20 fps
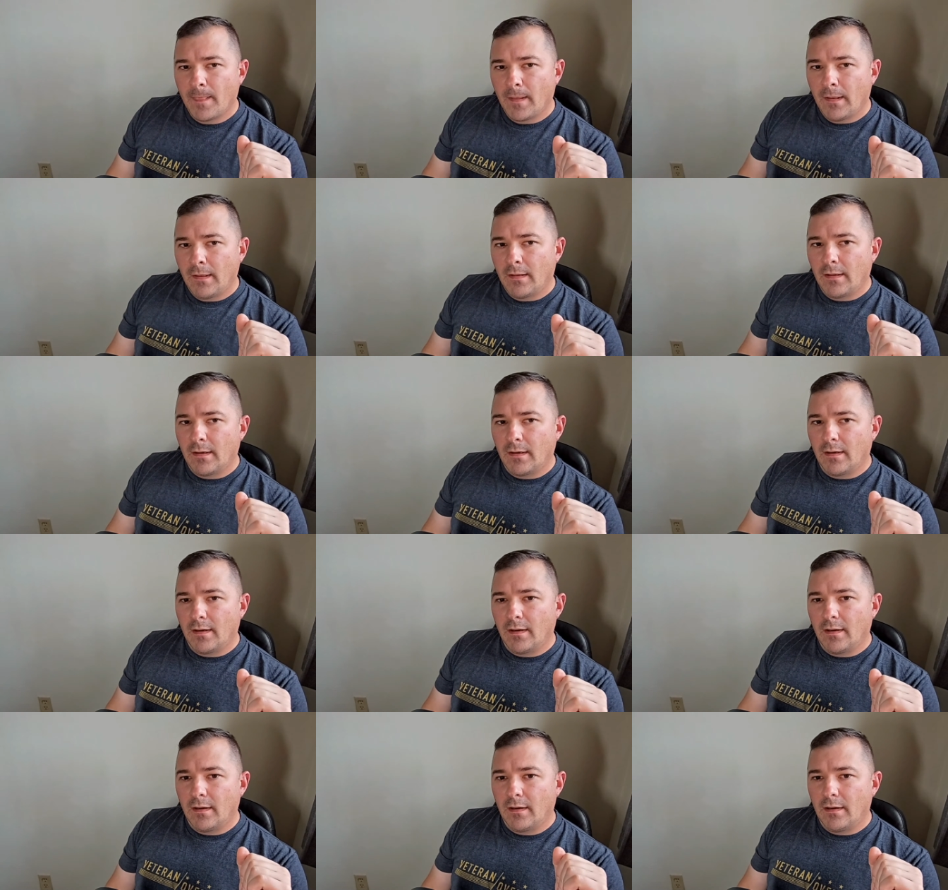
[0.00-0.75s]

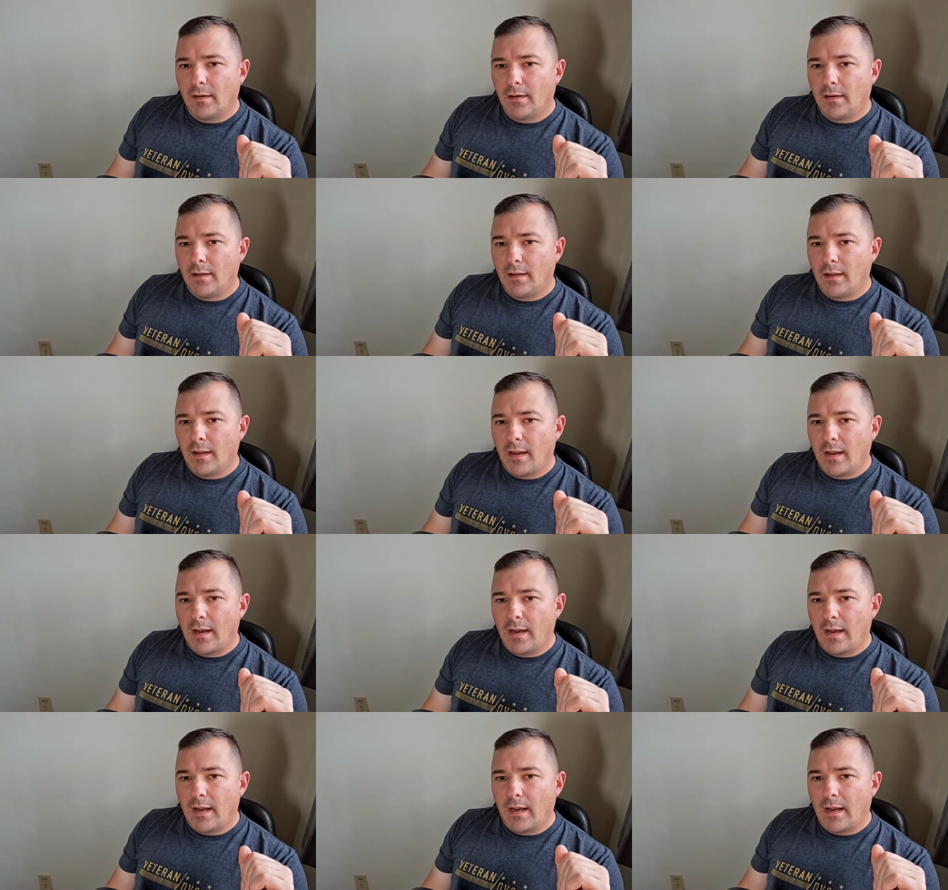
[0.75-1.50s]

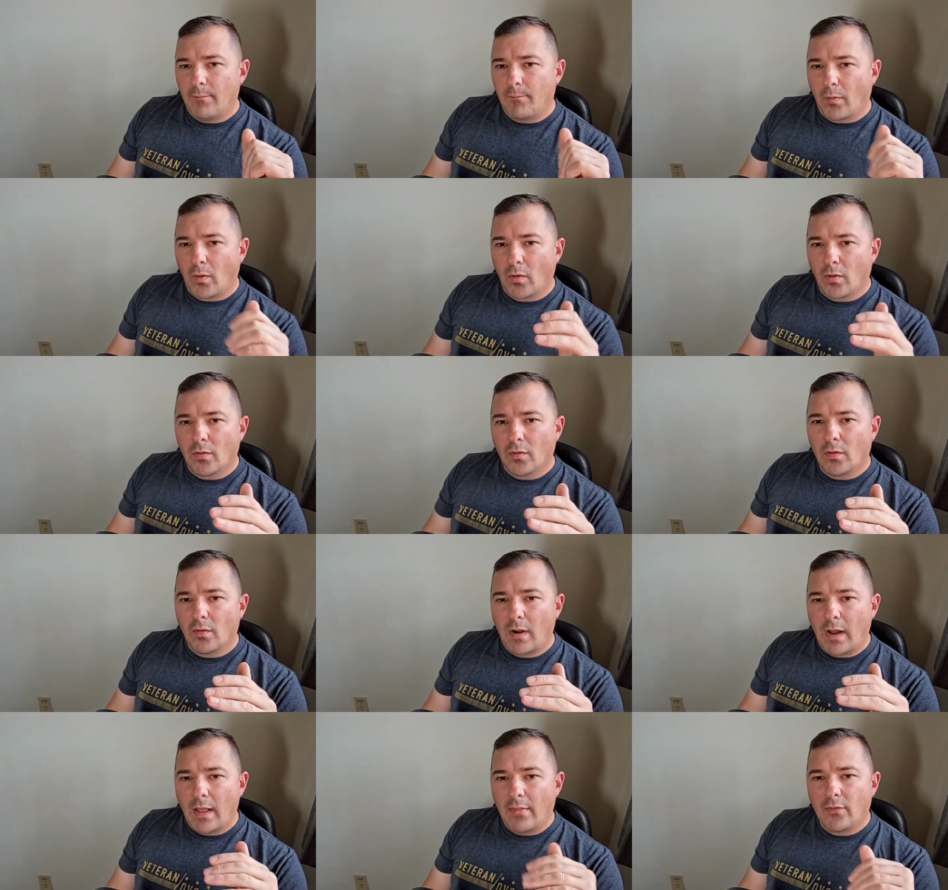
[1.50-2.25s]

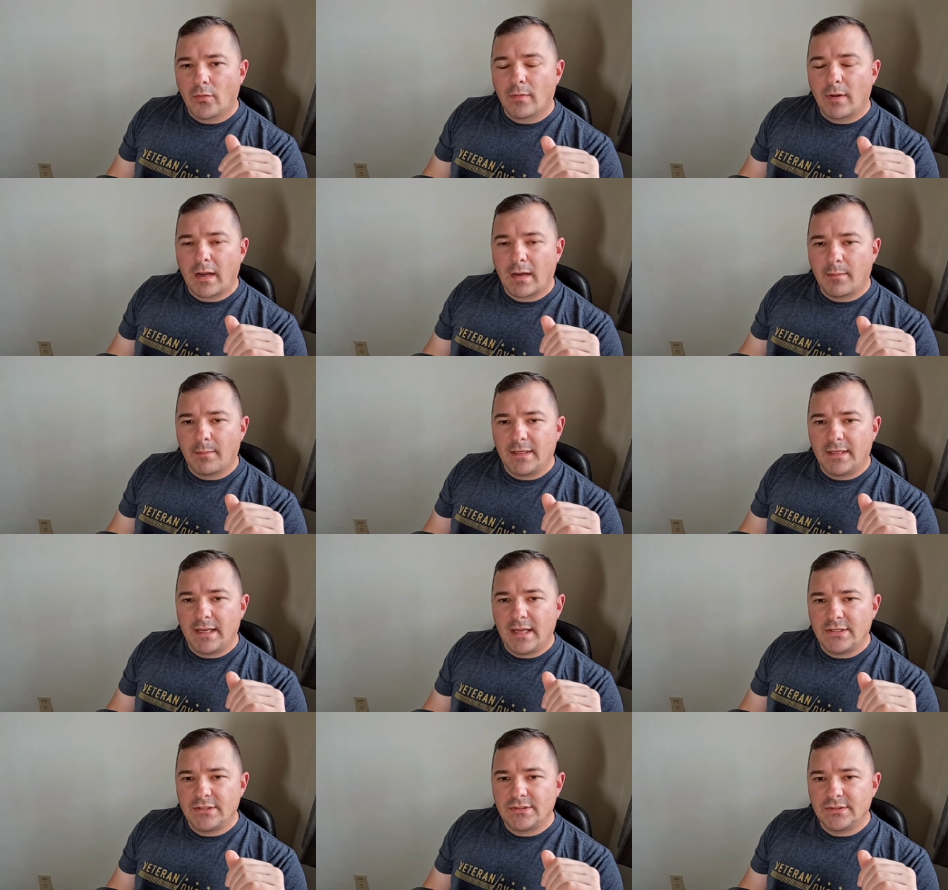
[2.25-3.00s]
Per other
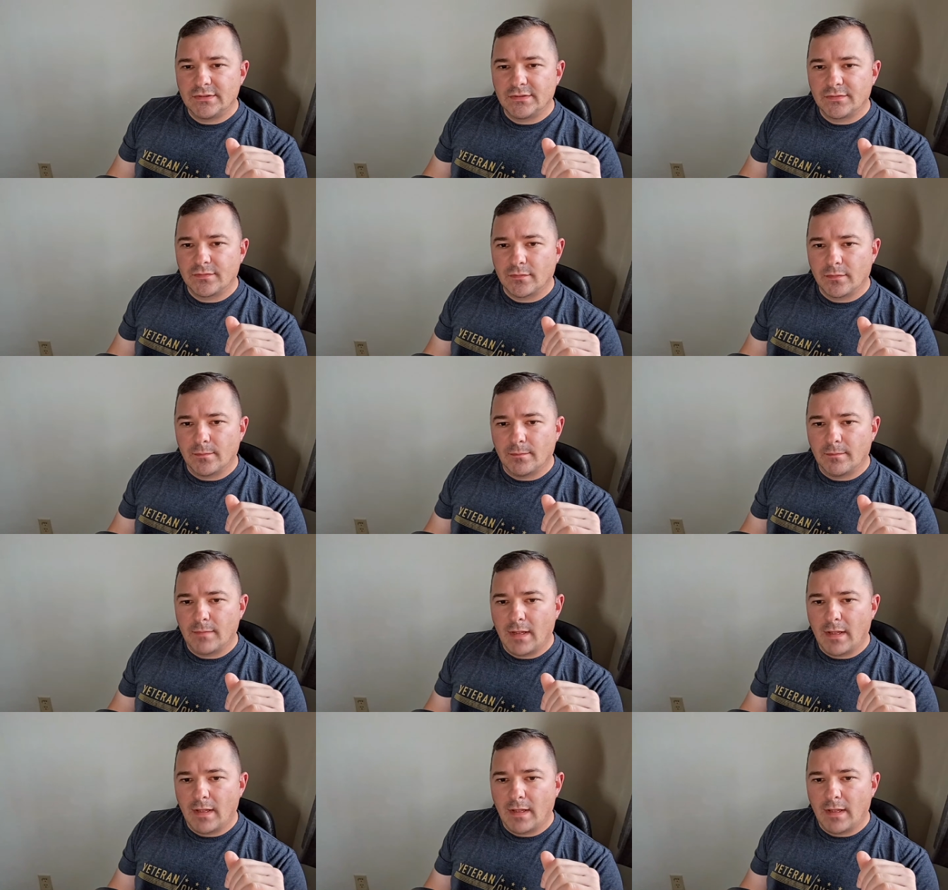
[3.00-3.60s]
recommendations from